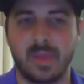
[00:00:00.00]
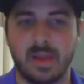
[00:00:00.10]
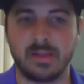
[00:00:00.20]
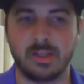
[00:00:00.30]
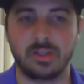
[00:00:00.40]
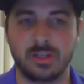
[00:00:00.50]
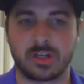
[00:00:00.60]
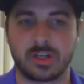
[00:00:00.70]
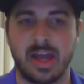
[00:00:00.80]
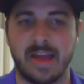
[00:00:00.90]
You're
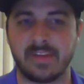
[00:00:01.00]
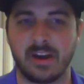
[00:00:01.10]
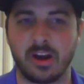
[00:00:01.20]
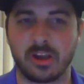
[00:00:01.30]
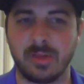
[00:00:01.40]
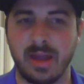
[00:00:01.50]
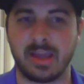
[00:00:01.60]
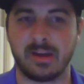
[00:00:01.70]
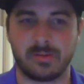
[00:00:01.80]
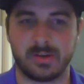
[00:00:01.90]
going to have that argument
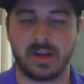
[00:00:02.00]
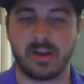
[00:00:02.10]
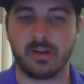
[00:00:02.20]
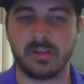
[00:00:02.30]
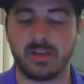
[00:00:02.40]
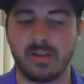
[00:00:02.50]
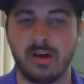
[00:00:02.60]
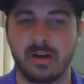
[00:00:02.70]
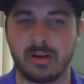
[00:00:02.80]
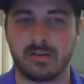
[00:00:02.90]
hanging over your head all day
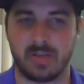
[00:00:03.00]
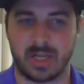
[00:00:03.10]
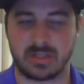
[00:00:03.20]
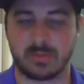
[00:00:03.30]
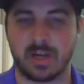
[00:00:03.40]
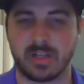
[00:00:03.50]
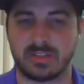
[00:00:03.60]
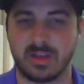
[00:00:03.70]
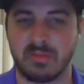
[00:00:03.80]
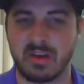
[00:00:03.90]
long as LeBron's
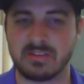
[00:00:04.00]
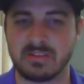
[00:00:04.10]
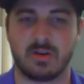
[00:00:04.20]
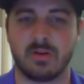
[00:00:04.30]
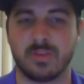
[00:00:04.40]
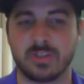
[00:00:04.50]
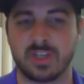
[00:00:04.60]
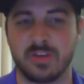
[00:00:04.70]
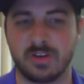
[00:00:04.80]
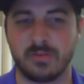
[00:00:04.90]
teammate. So if you
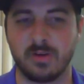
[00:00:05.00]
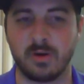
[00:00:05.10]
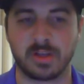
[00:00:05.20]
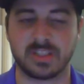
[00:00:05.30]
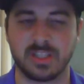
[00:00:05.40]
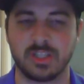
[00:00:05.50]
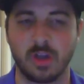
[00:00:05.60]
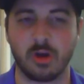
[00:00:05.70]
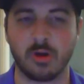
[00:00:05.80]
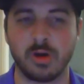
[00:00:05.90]
shift your focus and you
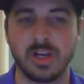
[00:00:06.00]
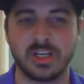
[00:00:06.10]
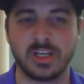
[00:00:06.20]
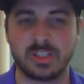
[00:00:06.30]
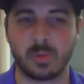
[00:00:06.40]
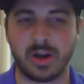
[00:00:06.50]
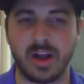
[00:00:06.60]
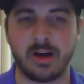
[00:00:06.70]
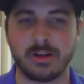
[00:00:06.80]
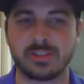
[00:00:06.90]
go somewhere
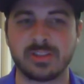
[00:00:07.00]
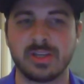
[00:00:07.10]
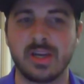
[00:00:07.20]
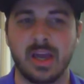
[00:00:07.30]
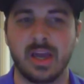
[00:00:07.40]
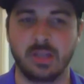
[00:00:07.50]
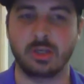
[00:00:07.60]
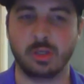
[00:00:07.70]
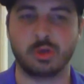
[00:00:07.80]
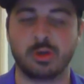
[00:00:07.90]
else and
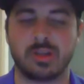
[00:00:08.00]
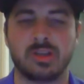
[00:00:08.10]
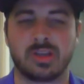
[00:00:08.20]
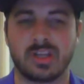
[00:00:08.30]
you can